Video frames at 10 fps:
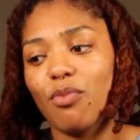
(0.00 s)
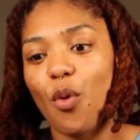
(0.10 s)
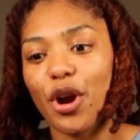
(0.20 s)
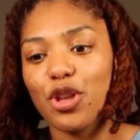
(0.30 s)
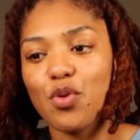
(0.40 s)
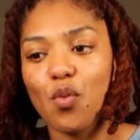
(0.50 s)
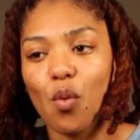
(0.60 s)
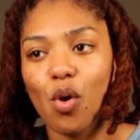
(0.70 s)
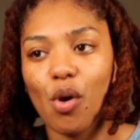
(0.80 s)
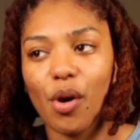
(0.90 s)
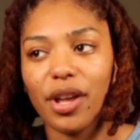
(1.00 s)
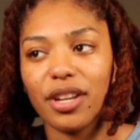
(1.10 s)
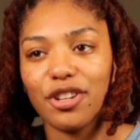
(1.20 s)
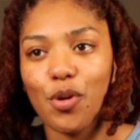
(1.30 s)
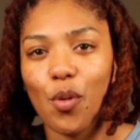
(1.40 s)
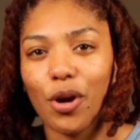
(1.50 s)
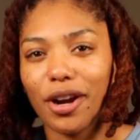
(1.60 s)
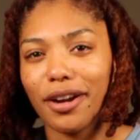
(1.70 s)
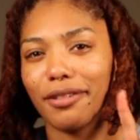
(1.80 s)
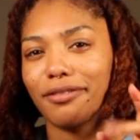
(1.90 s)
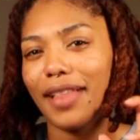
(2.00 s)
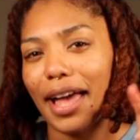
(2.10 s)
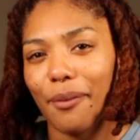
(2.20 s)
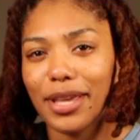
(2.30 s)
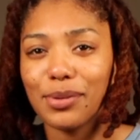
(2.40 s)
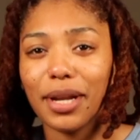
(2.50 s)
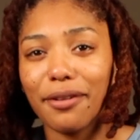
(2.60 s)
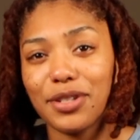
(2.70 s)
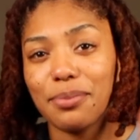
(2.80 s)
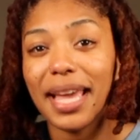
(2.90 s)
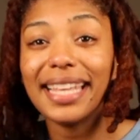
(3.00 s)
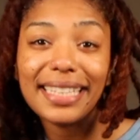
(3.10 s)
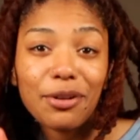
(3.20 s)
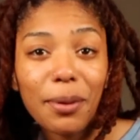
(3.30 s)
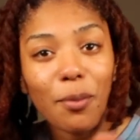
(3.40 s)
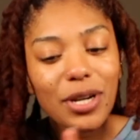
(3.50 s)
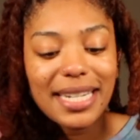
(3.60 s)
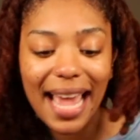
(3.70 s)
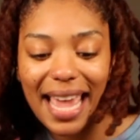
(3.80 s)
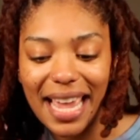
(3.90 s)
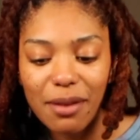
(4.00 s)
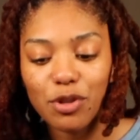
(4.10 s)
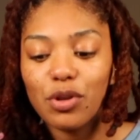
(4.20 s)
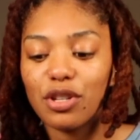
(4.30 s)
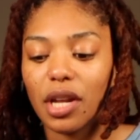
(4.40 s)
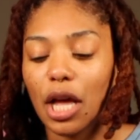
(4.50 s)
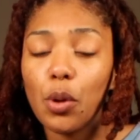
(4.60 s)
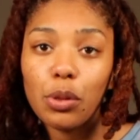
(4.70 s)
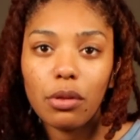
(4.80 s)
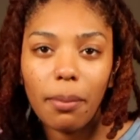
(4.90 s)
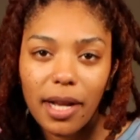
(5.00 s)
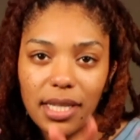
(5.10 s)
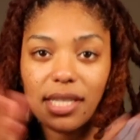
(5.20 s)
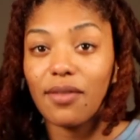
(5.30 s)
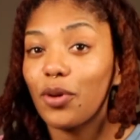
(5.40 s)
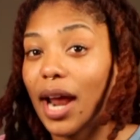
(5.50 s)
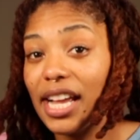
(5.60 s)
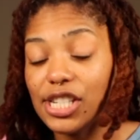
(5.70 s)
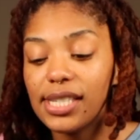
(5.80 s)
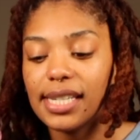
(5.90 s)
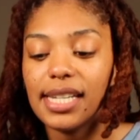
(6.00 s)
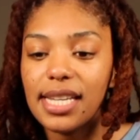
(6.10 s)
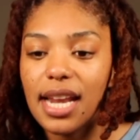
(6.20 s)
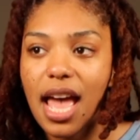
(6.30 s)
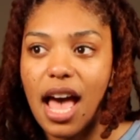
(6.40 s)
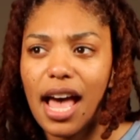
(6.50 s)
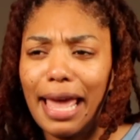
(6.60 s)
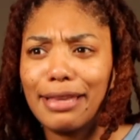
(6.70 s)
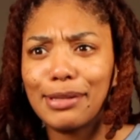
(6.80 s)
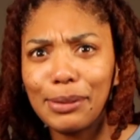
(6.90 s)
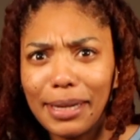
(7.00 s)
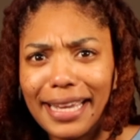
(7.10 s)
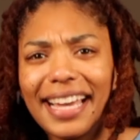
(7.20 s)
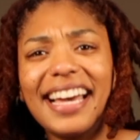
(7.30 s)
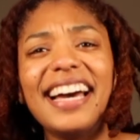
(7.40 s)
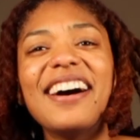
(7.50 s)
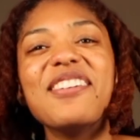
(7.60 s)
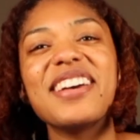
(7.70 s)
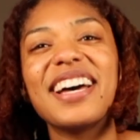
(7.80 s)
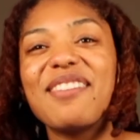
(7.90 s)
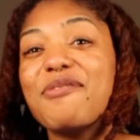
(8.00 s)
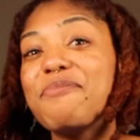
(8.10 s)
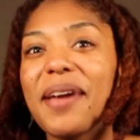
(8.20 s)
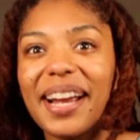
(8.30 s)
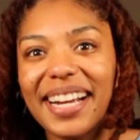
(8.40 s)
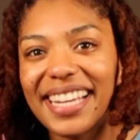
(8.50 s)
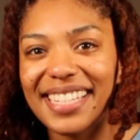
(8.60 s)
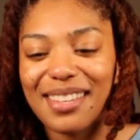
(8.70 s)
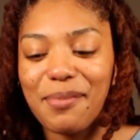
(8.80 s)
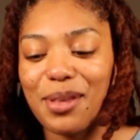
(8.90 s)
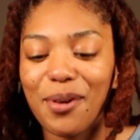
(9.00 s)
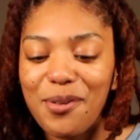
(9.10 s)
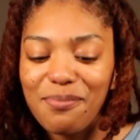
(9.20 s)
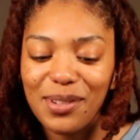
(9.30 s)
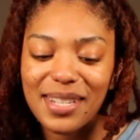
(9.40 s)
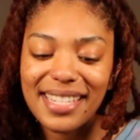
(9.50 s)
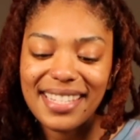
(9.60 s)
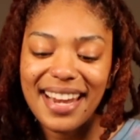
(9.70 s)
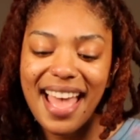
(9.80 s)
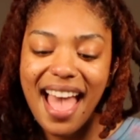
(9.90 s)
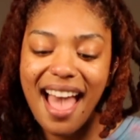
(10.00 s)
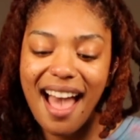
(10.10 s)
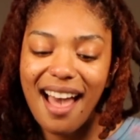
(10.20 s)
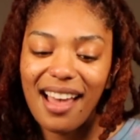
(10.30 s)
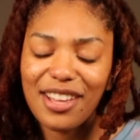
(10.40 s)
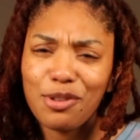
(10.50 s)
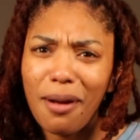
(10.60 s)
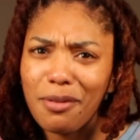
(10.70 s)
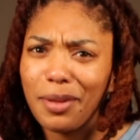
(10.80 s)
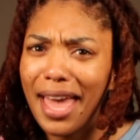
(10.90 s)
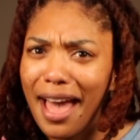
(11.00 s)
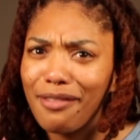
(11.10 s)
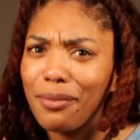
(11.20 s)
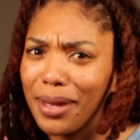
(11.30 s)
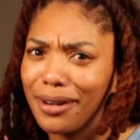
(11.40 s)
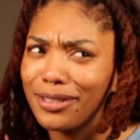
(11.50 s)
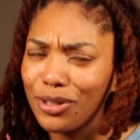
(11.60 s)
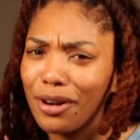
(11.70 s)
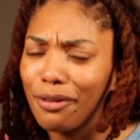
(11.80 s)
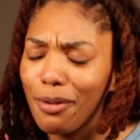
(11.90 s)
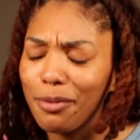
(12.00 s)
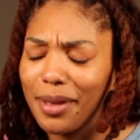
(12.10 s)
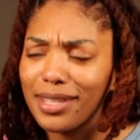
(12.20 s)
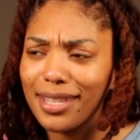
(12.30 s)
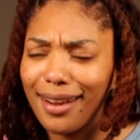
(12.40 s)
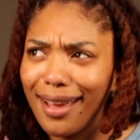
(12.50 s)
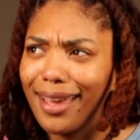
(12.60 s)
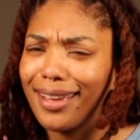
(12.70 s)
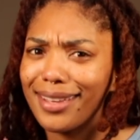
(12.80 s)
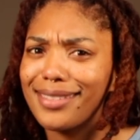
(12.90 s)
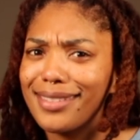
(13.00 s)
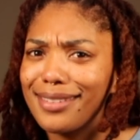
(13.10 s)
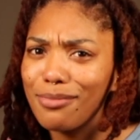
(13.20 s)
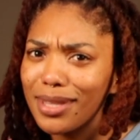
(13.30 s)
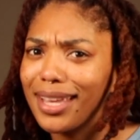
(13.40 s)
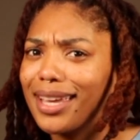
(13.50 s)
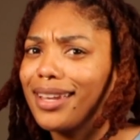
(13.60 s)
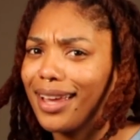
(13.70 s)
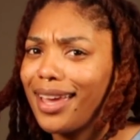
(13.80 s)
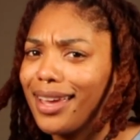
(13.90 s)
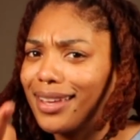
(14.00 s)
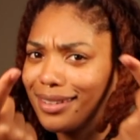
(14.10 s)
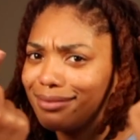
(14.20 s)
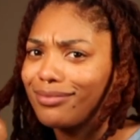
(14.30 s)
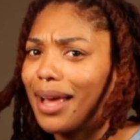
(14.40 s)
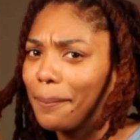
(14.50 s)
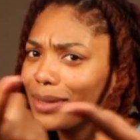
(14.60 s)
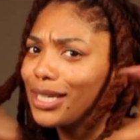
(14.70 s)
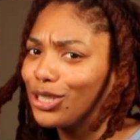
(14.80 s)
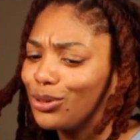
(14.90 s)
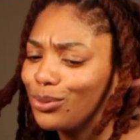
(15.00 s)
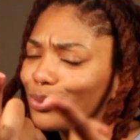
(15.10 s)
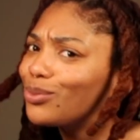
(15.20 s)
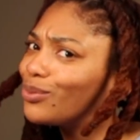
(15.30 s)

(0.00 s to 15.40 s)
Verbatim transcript: where you want your flyaways or whatever to be a little bit more tamed. You can go through the process of what I just did, excluding repairing some of the rope twist, because you probably have better, stronger rubber bands than I, because you be thinking ahead. Look at you